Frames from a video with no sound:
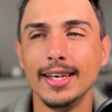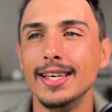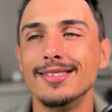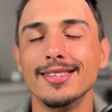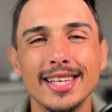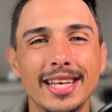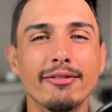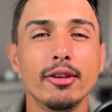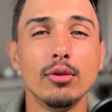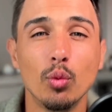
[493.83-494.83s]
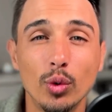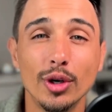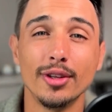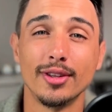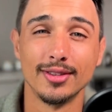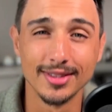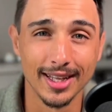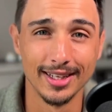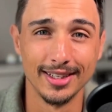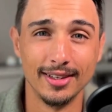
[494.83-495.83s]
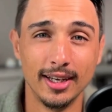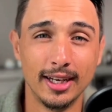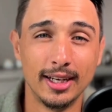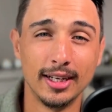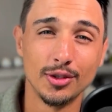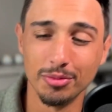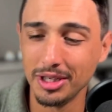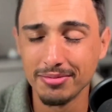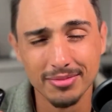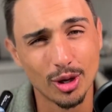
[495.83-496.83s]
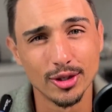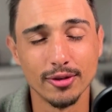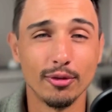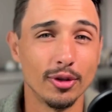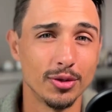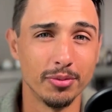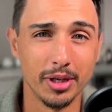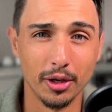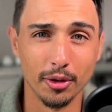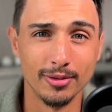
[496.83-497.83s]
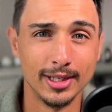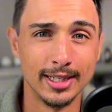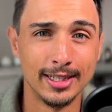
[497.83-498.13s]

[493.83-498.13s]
is it even worth selling? To me, the answer for this would be no.